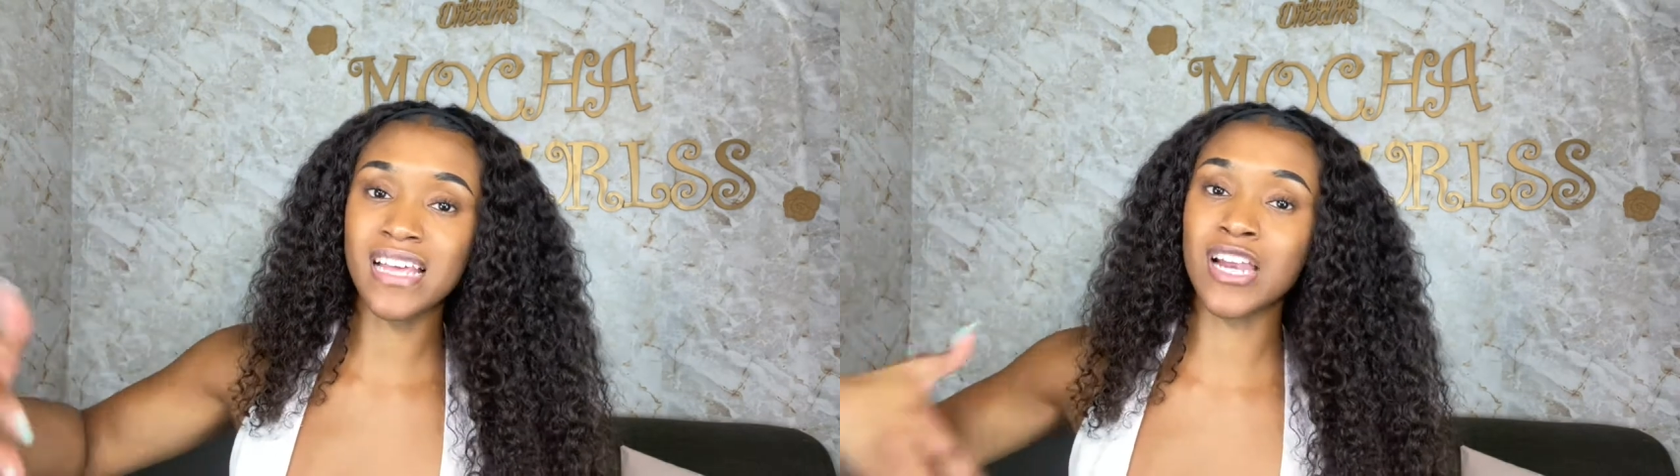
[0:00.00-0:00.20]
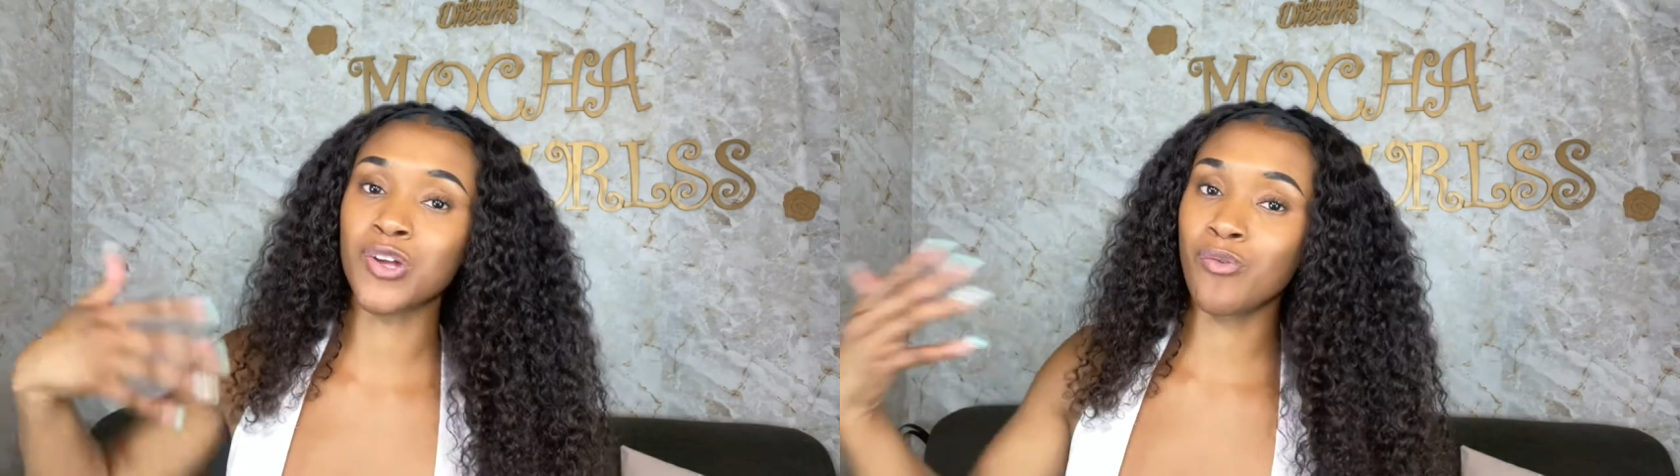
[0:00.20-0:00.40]

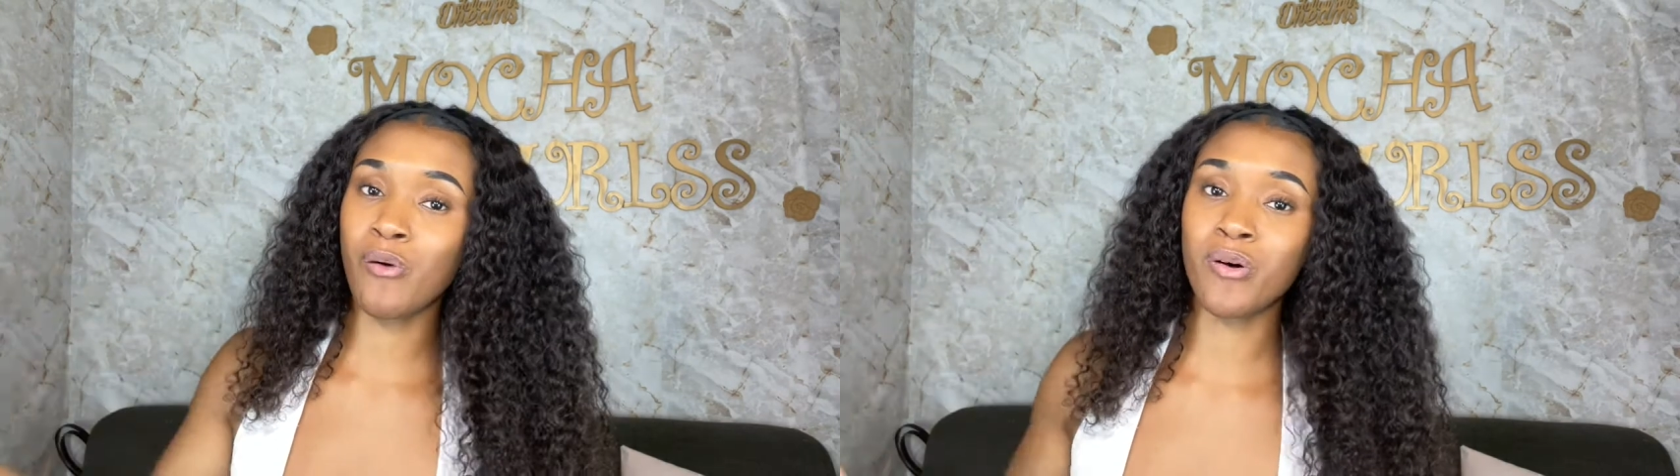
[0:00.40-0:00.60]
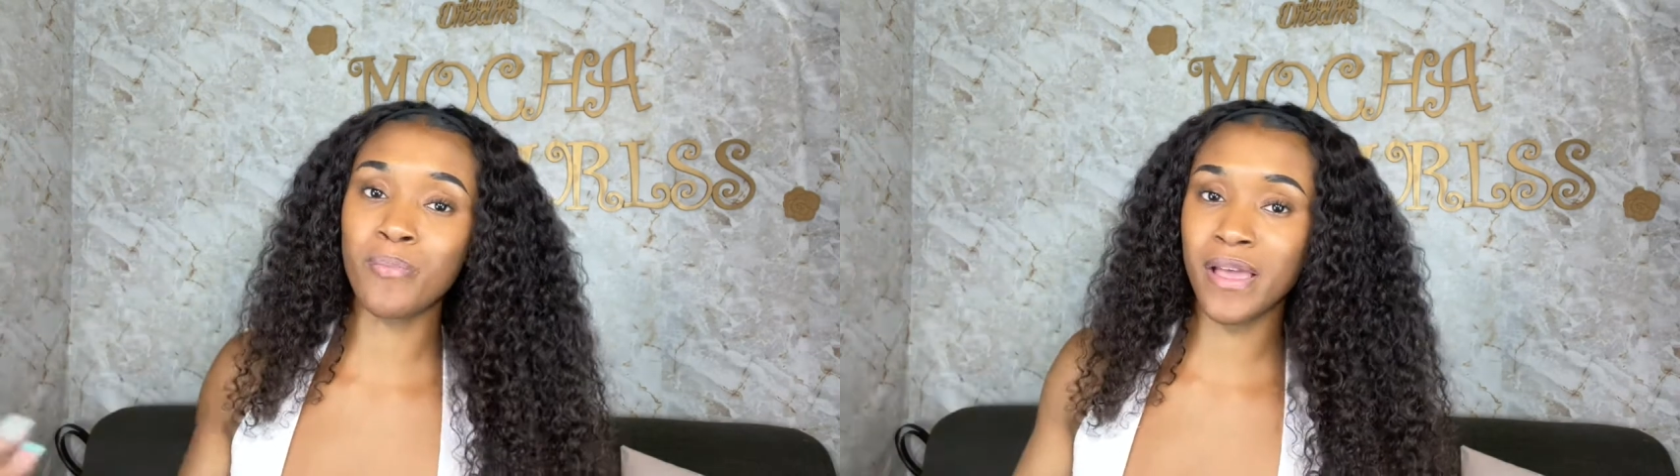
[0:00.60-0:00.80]
I knew I
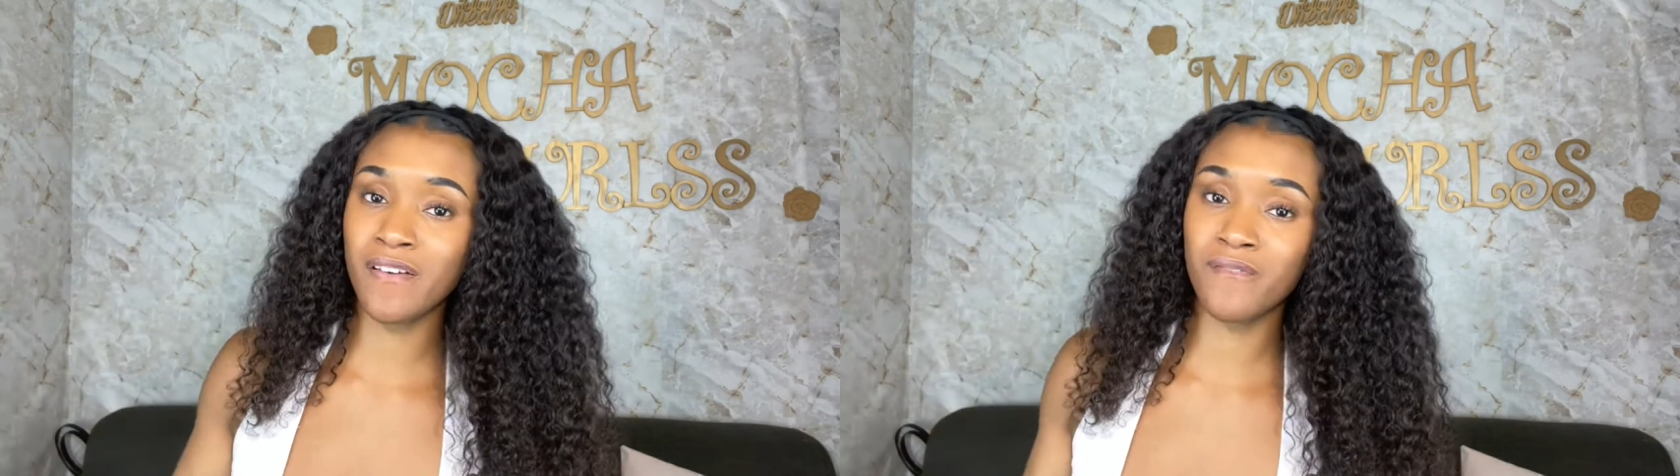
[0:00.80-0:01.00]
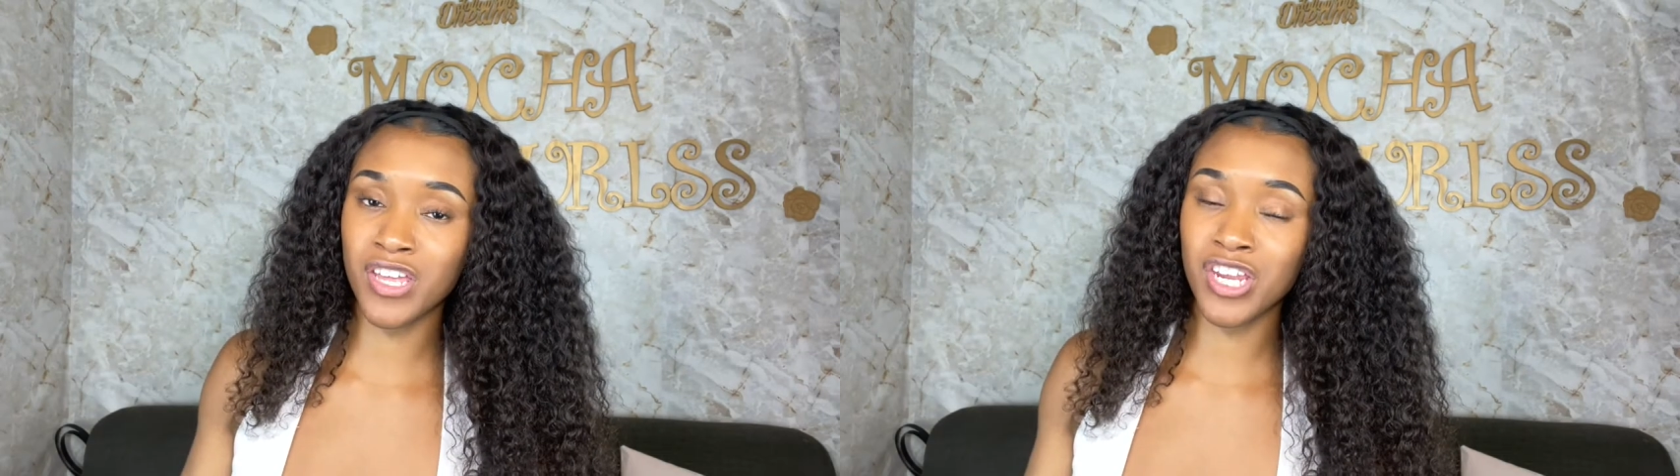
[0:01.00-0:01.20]
will make
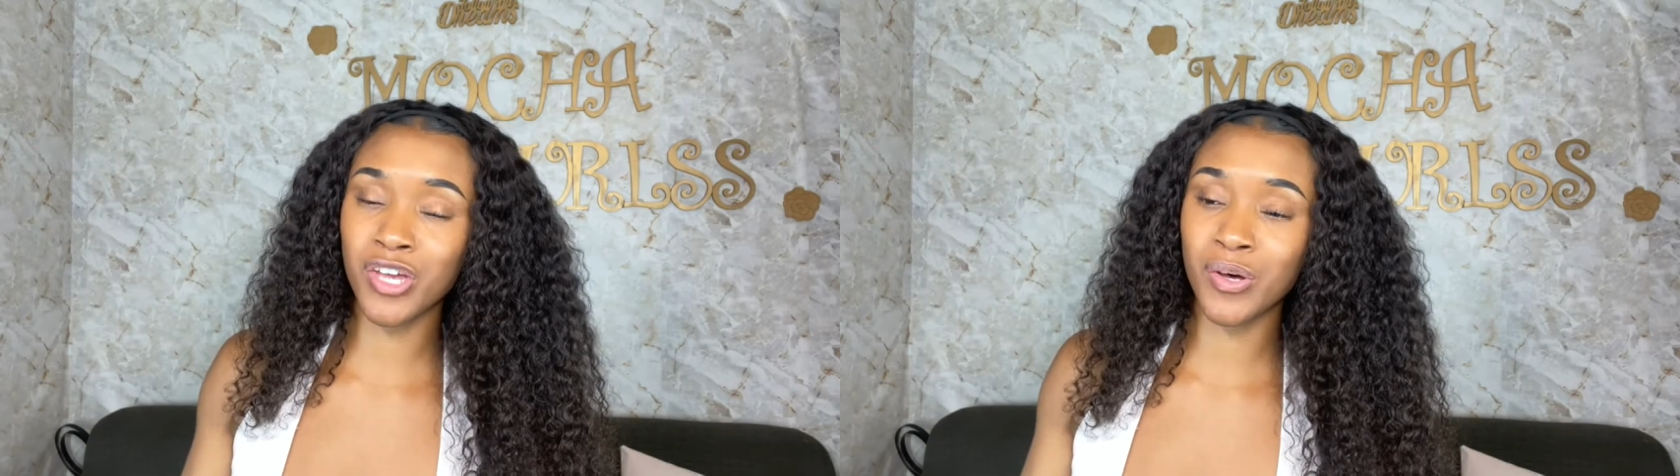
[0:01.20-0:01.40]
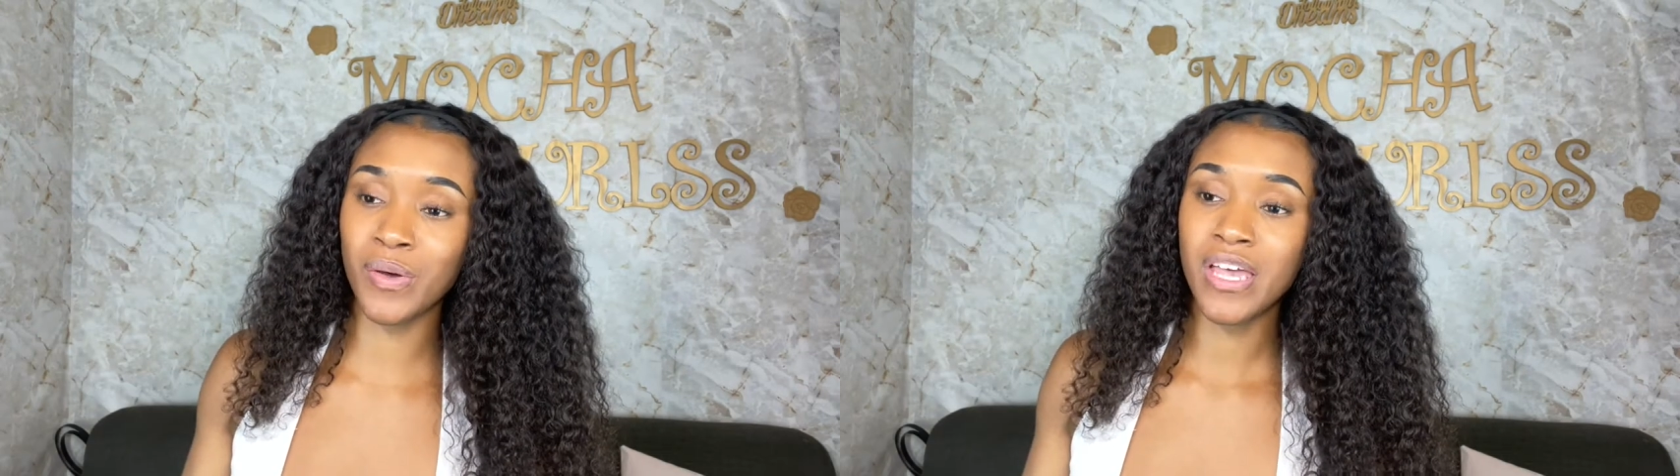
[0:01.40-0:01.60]
a
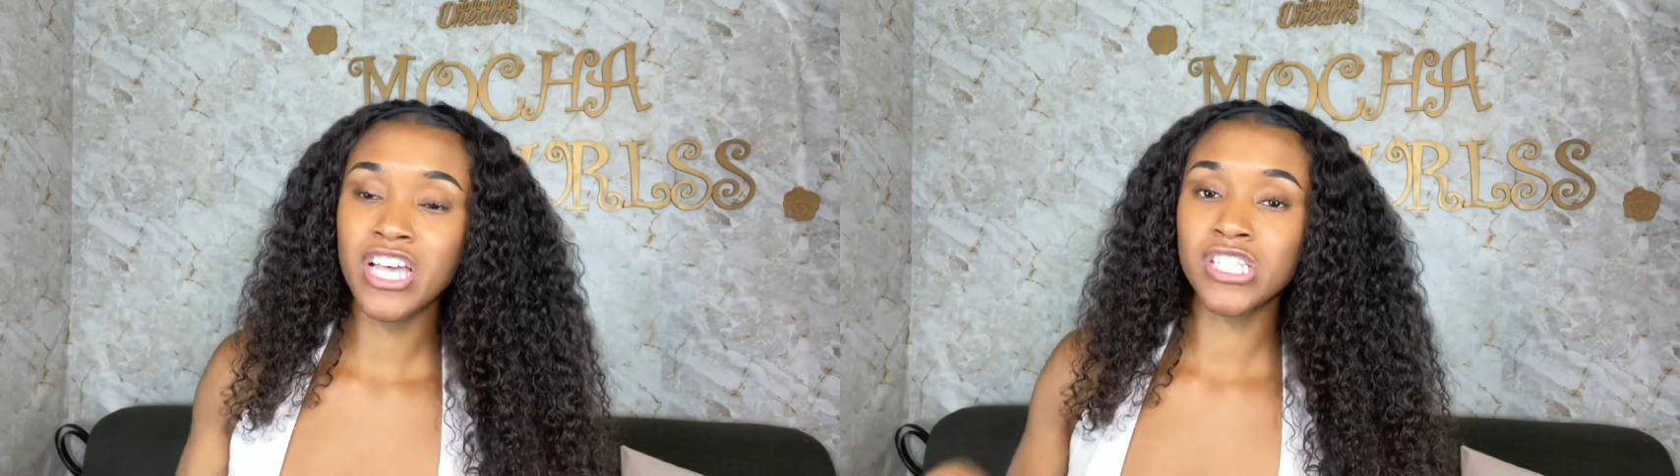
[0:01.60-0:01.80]
video.